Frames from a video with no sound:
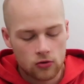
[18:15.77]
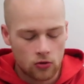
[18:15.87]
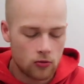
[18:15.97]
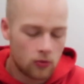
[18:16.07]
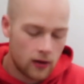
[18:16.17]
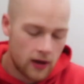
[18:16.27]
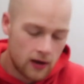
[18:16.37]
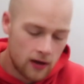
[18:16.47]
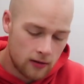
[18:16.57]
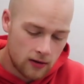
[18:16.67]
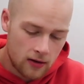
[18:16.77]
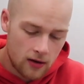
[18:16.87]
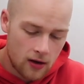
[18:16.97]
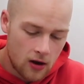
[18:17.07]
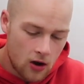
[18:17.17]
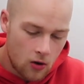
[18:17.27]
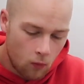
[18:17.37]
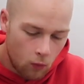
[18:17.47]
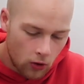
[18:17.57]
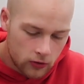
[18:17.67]
So in
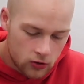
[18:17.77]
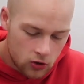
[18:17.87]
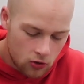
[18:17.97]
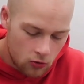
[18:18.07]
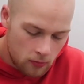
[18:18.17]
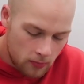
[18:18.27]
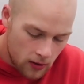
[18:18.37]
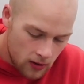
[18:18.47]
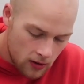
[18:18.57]
1 scoop